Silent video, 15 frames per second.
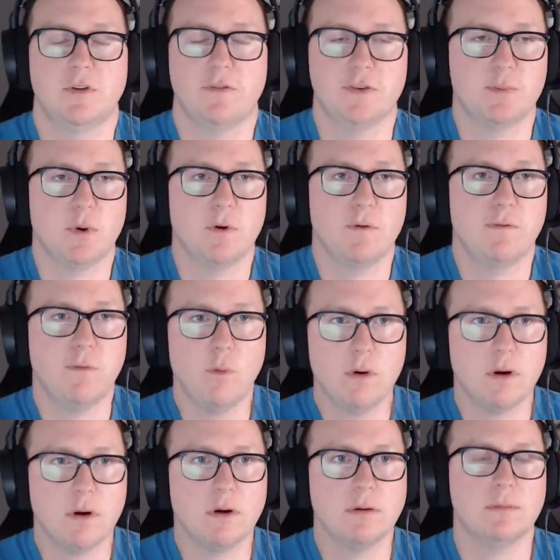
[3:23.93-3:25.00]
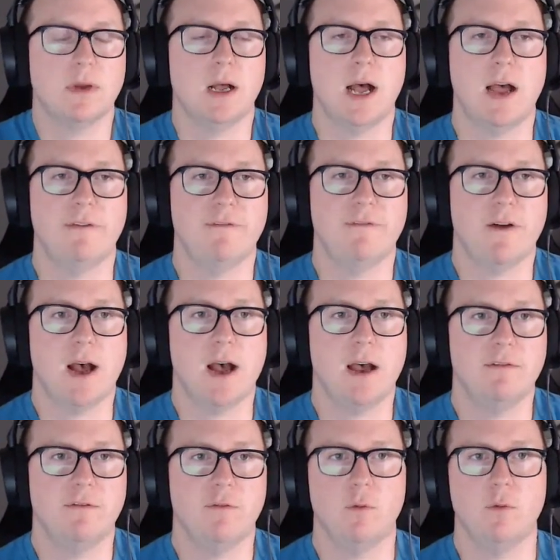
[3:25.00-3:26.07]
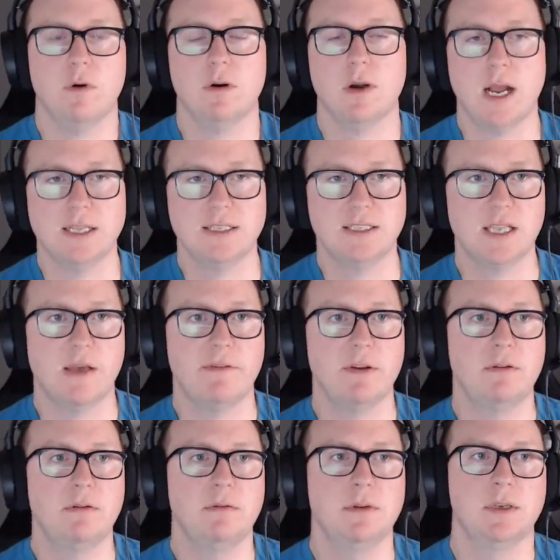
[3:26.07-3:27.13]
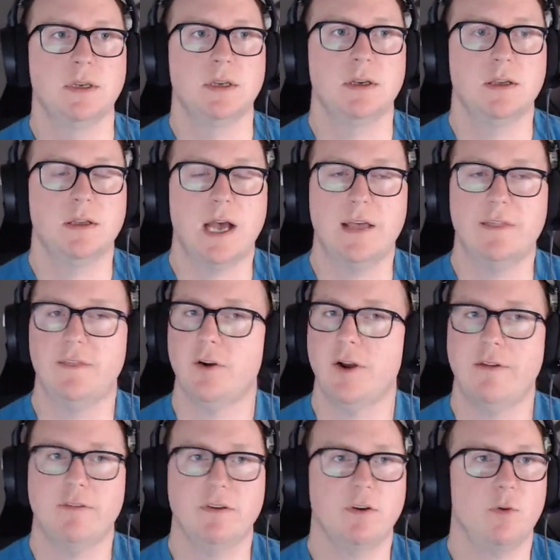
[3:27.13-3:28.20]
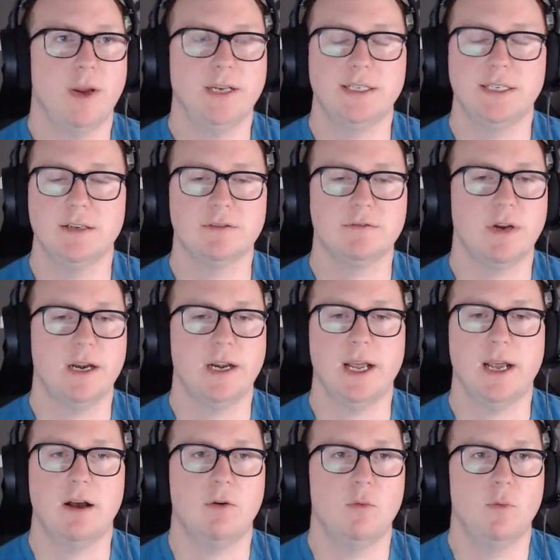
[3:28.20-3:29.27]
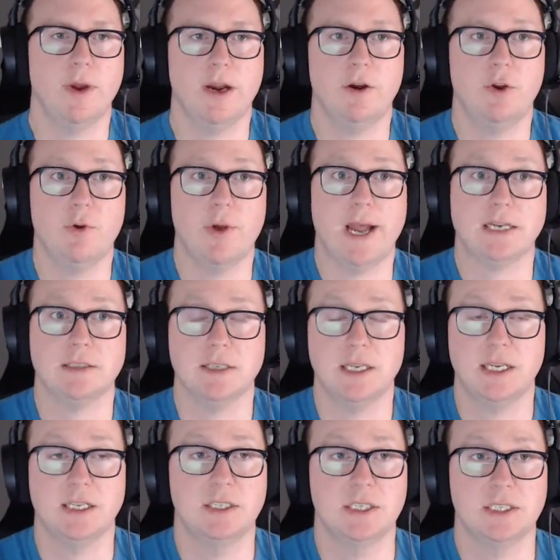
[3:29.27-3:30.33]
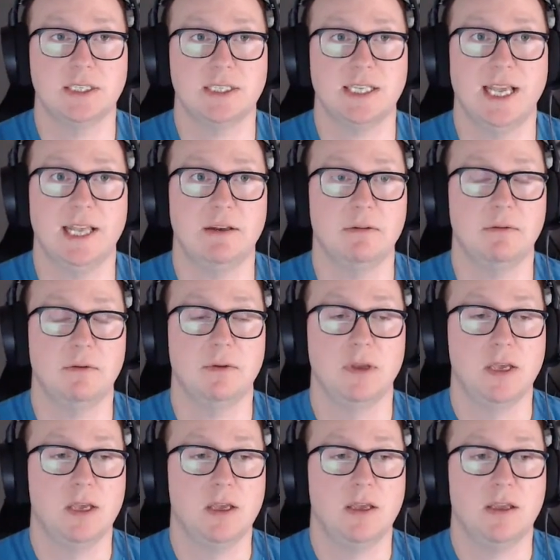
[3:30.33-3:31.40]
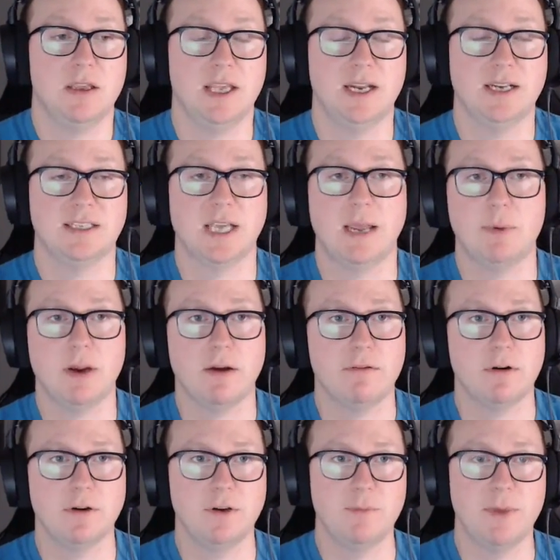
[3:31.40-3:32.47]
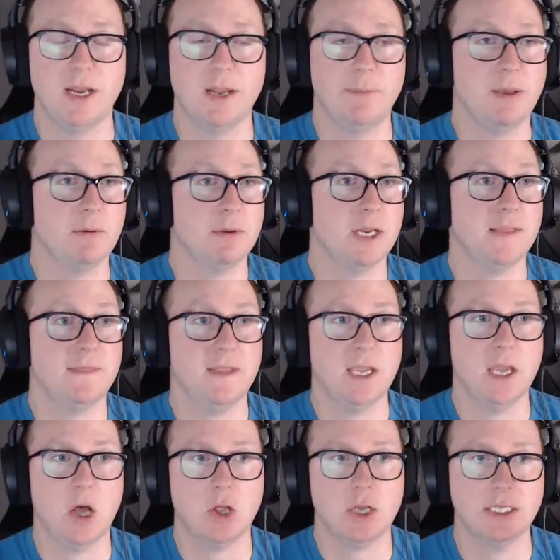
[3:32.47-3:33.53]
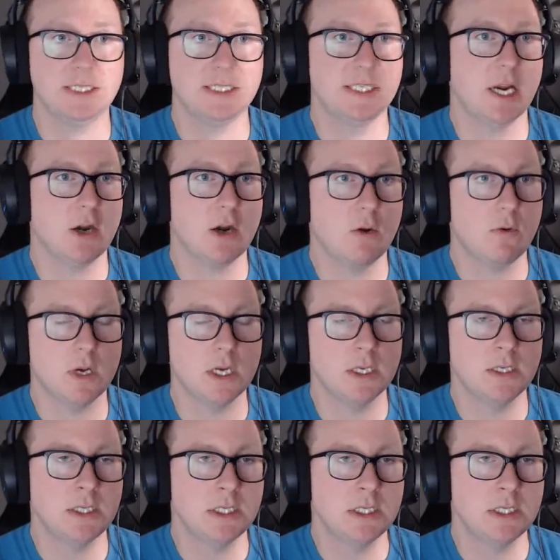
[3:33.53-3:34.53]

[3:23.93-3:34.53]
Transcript: Pro 4 i5 or i7. They're having great deals right now where you actually can just get a type cover. You may not be able to get the Alcantara one,